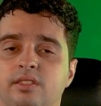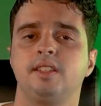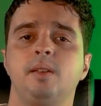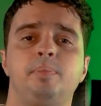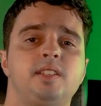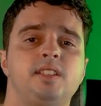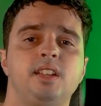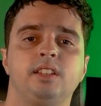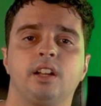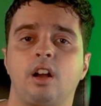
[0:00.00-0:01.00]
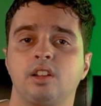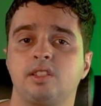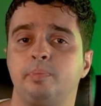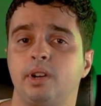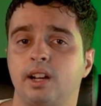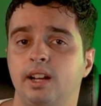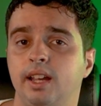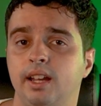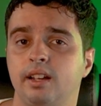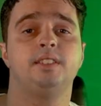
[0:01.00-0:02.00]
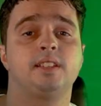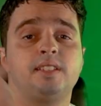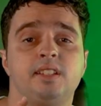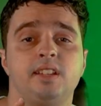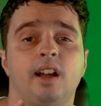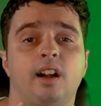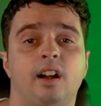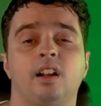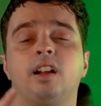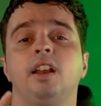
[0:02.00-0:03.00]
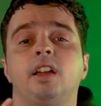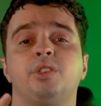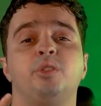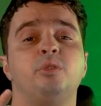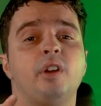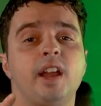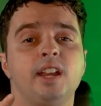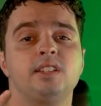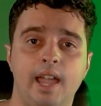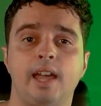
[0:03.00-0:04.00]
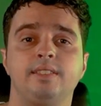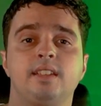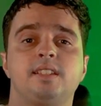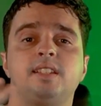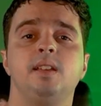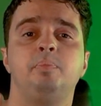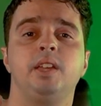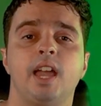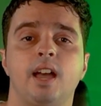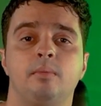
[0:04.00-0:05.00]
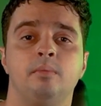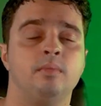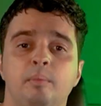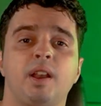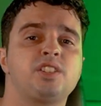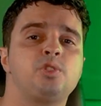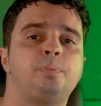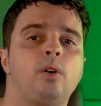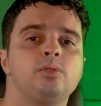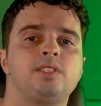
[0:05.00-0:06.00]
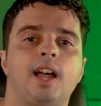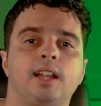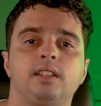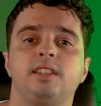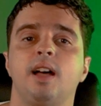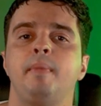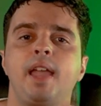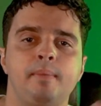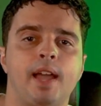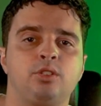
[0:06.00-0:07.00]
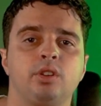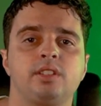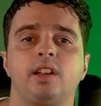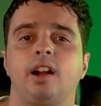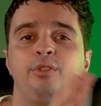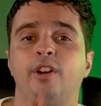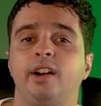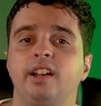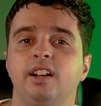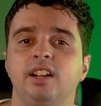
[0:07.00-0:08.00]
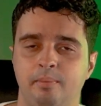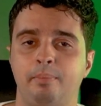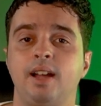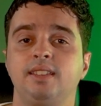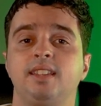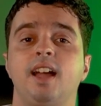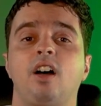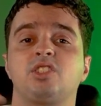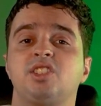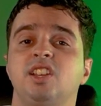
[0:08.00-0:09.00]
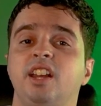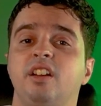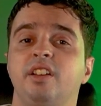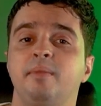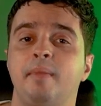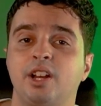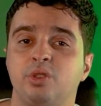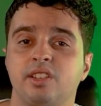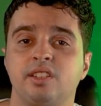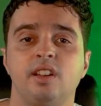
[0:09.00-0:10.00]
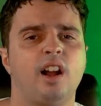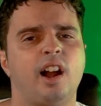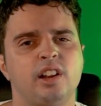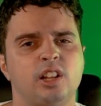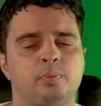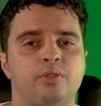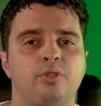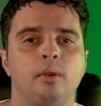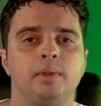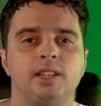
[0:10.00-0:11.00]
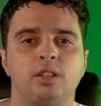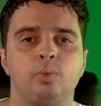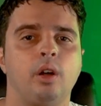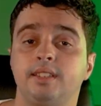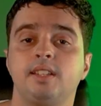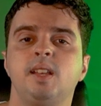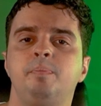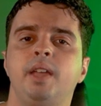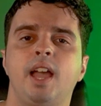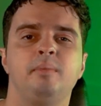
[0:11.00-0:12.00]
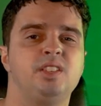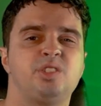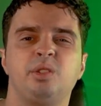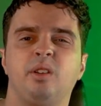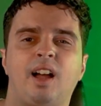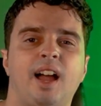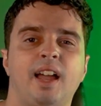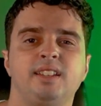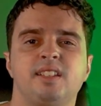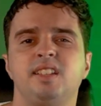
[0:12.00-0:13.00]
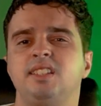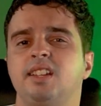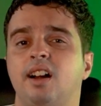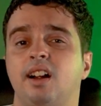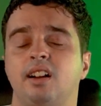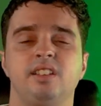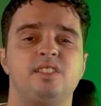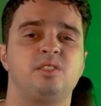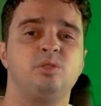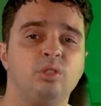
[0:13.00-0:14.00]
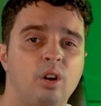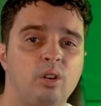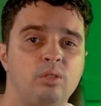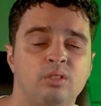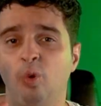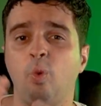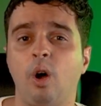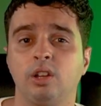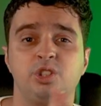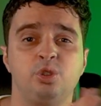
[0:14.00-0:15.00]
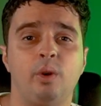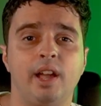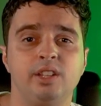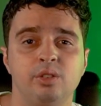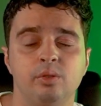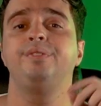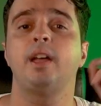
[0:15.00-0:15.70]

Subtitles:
CPC, the cost per click, the CTR, click-through rate, and the CPM. But let's suppose that the main metrics are very good, but the auxiliary metrics are not performing that well. The CPM is too high, the CTR is too low. What do?